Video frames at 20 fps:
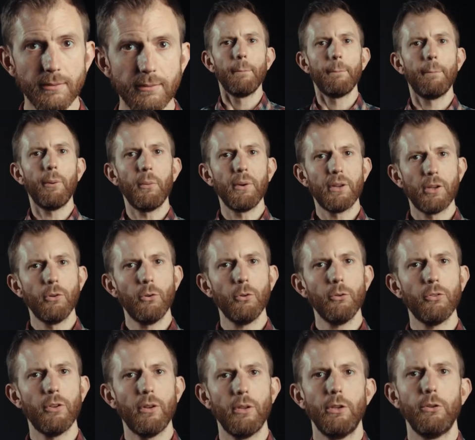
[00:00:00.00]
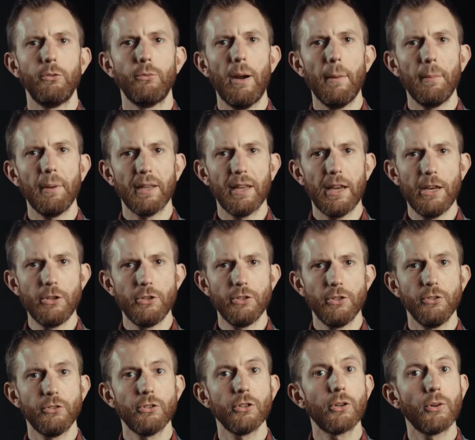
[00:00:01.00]
But we can also use
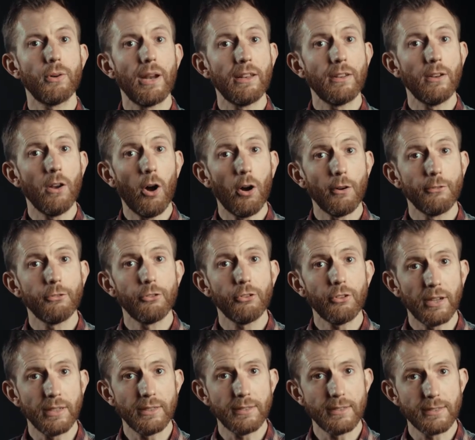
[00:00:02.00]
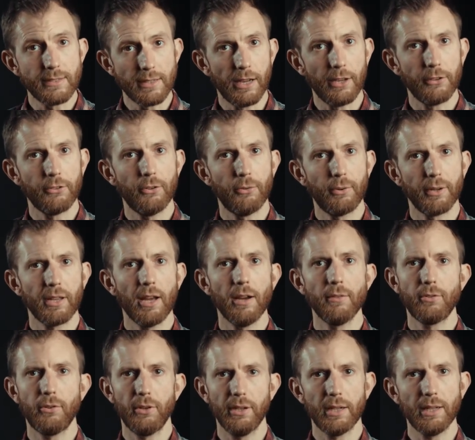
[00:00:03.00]
replication to create an off-site disaster
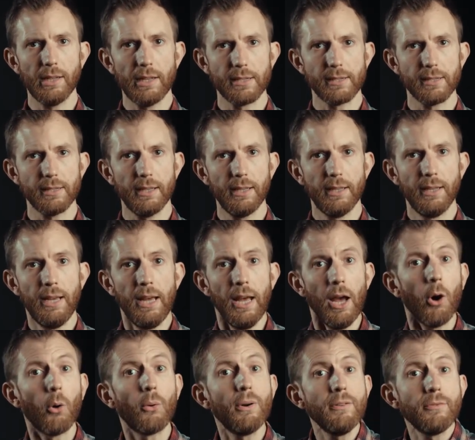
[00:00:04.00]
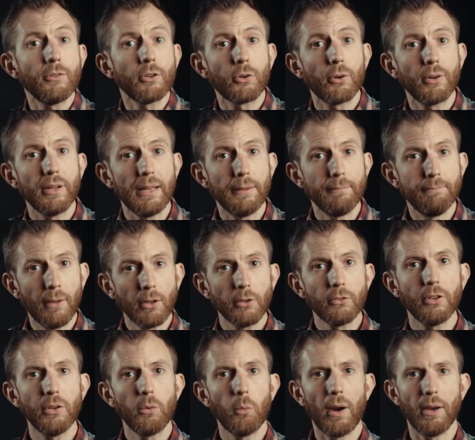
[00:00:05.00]
recovery cluster, or even create
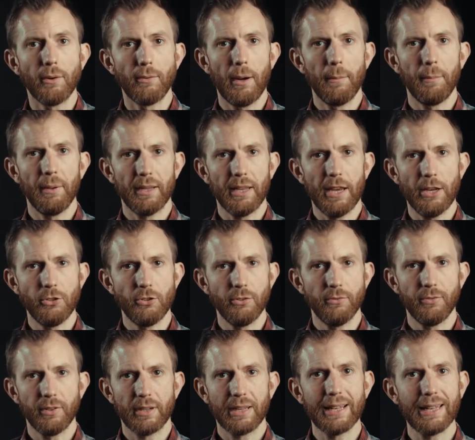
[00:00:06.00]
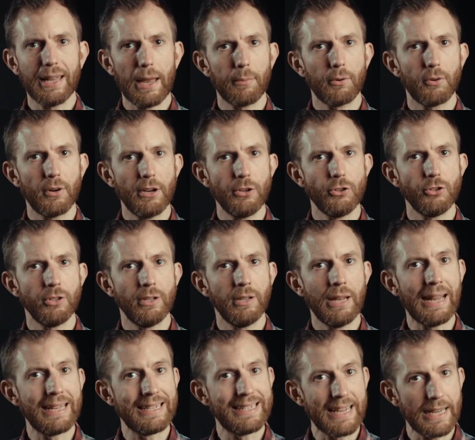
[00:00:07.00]
multi-way replication for collaboration
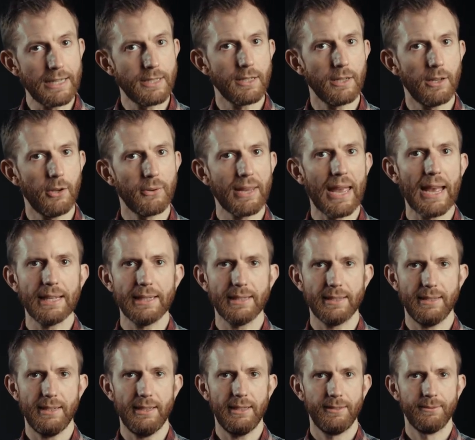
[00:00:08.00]
and data locality.